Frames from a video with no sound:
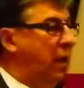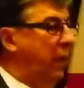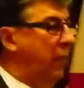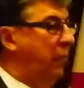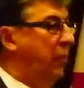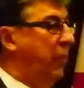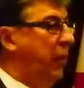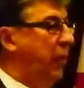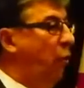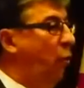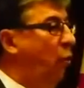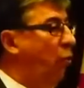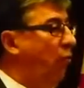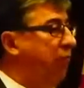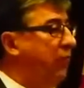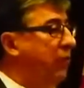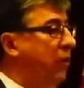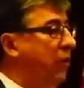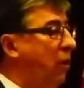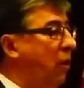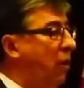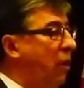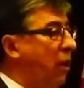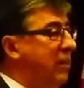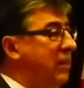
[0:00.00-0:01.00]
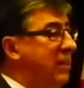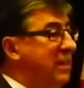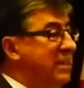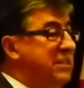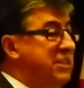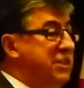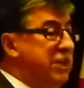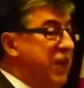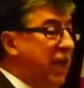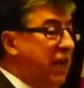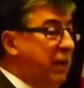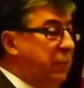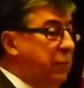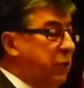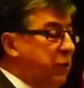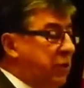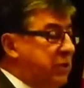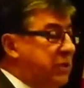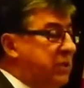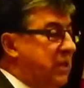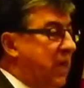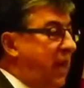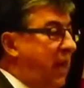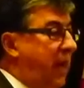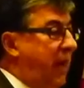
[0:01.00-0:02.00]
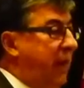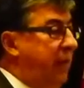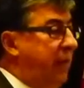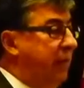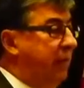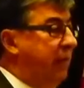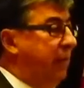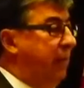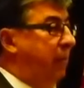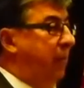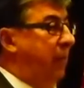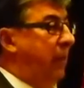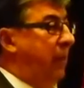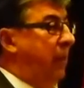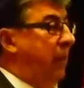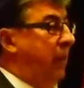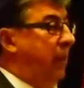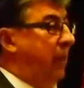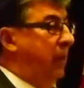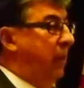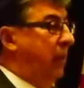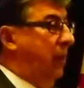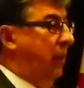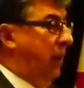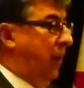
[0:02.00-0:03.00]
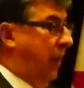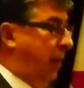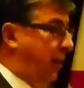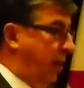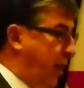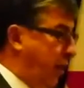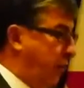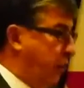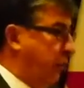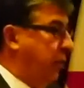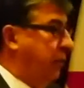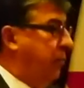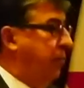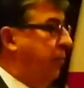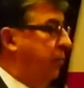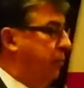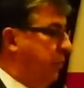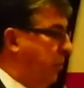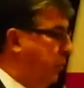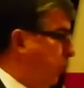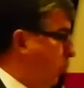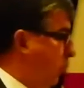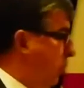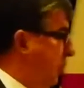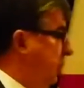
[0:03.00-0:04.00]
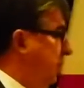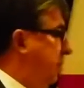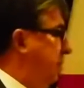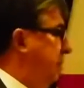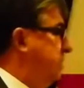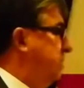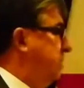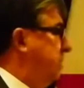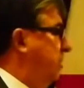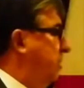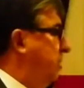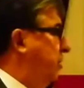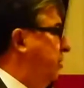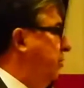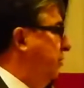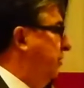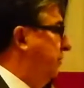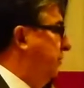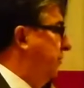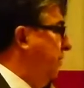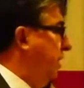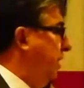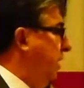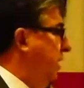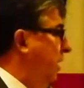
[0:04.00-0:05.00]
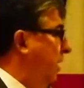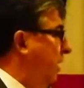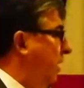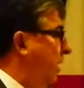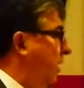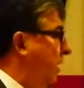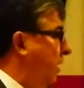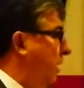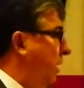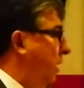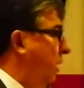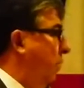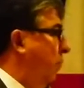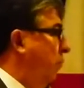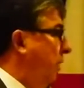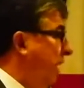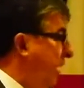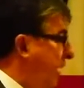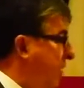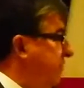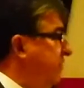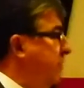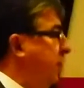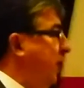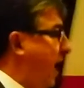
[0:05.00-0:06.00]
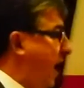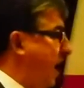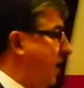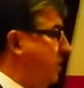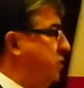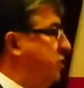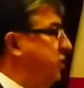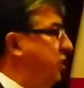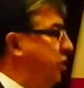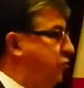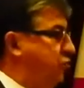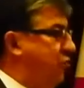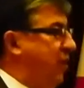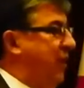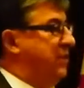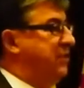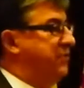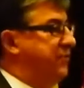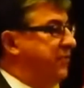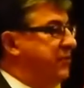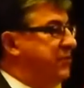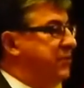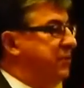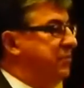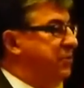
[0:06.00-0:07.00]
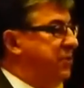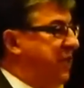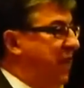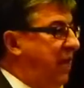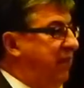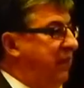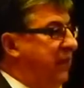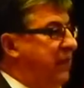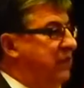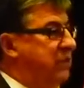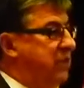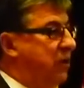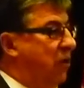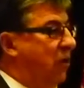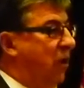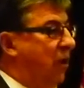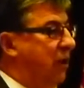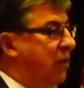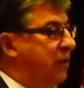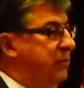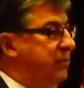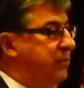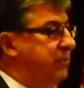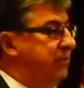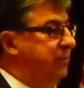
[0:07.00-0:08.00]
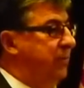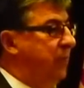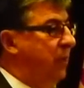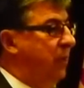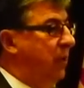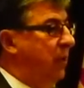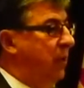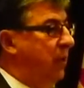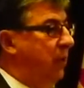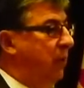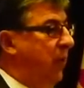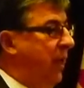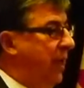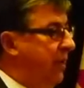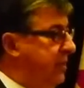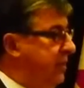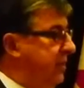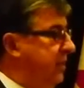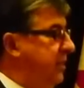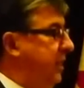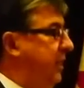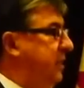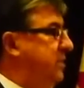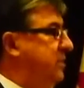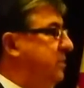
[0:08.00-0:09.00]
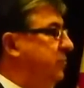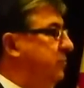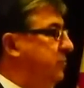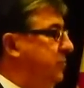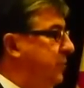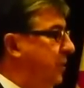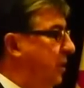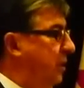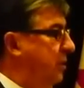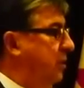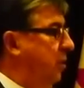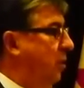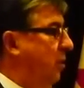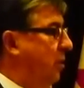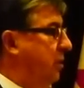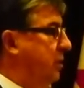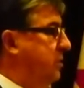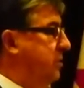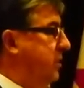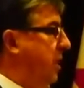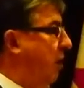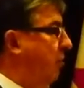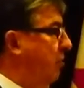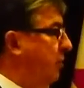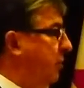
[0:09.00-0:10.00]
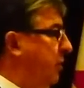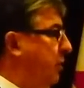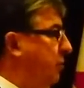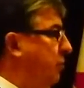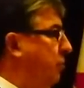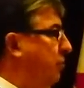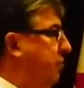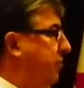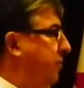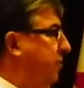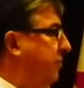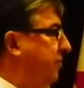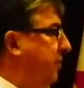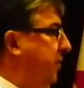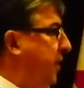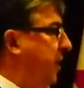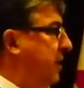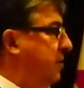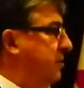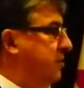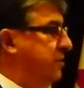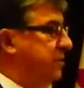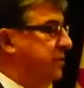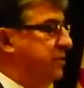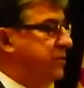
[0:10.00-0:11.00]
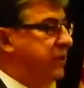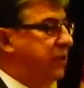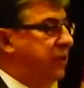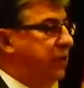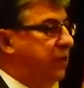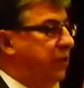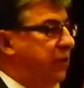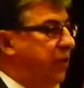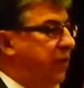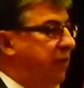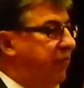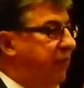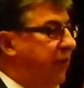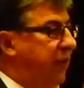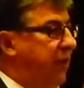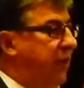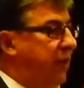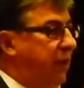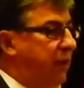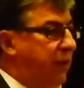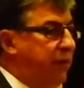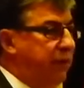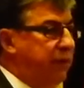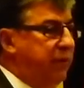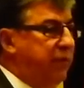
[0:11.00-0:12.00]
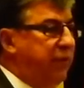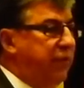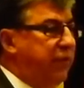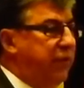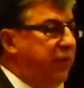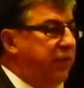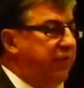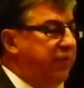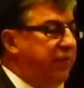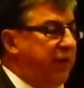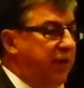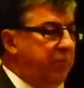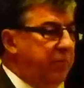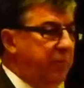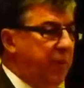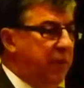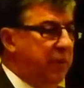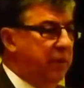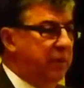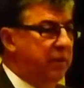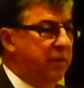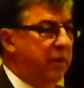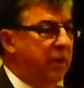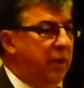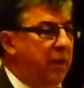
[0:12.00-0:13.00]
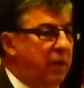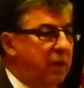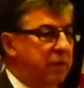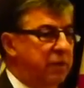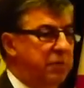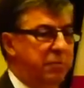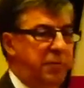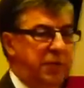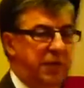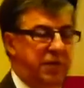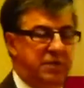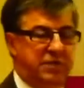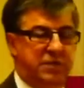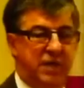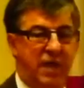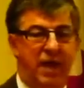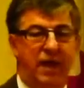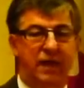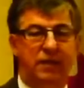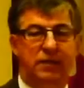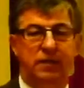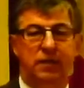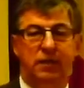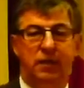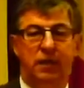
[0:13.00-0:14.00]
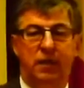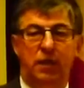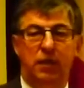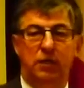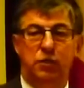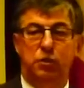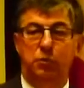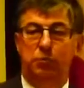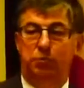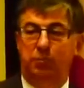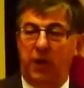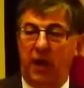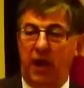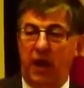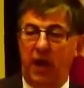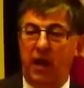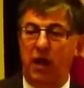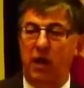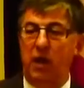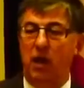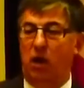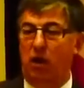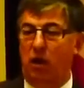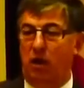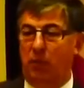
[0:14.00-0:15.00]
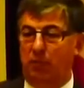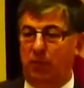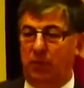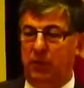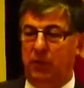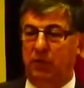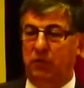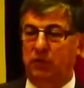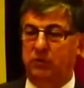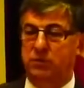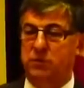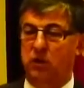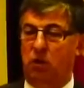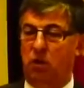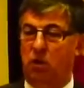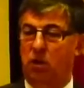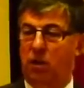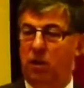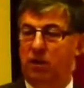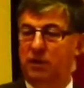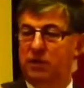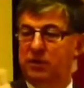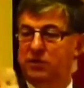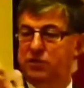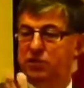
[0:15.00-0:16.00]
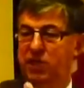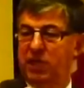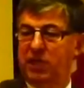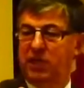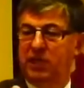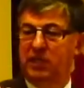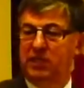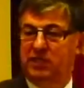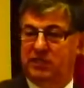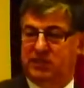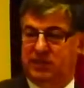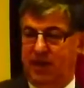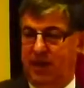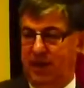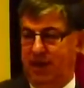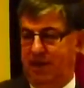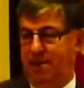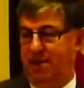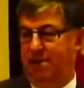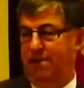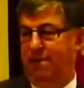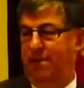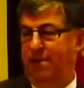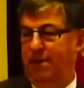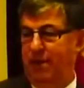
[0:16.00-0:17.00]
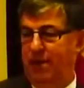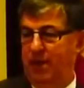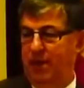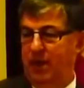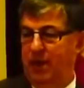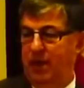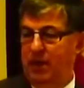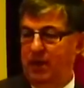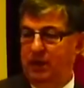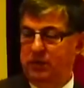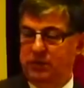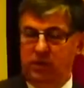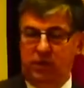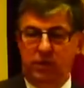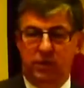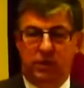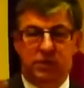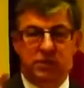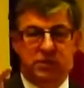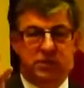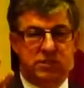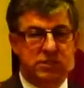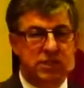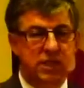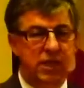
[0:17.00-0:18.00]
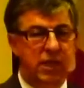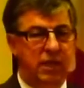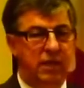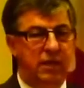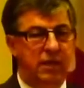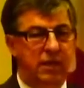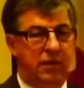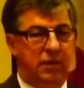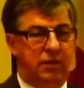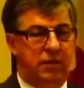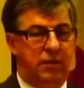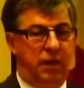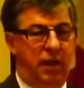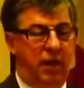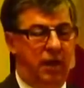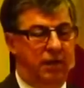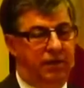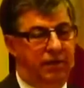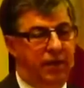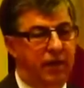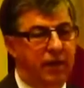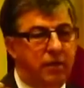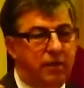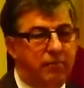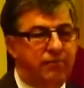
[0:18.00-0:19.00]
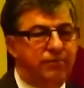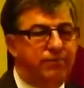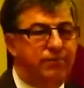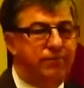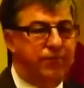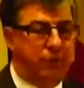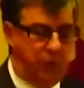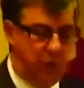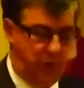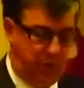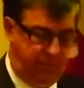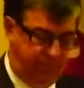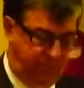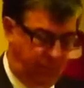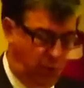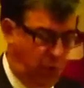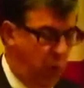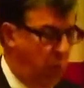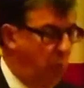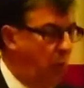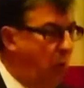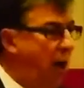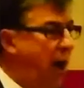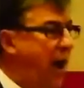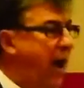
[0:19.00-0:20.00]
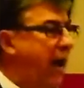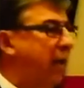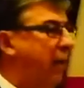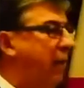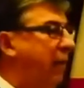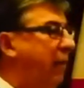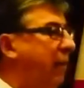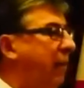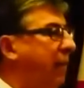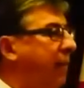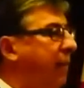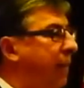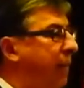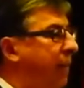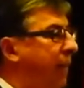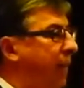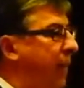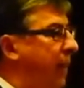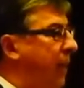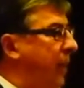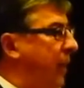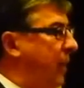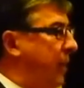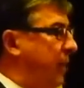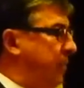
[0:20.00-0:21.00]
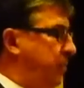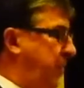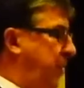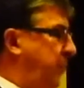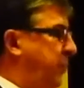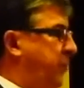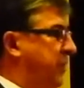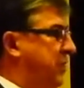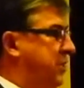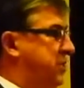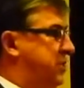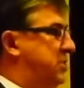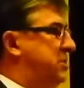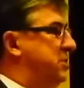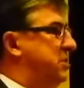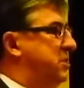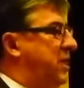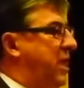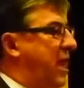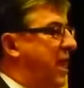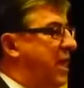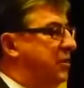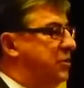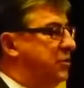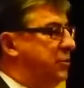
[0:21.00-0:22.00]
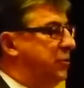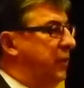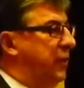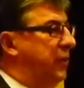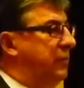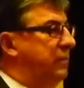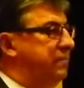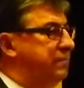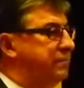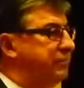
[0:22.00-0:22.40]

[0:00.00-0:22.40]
But over on the checkbook side, and I reported this in Q3, we have to actually transfer some savings dollars. We have to take some dollars out of the Growth and Financial Security Fund, $135 million to be exact, to pay our bills on the checking side. So you can see that I think for a while, people in Saskatchewan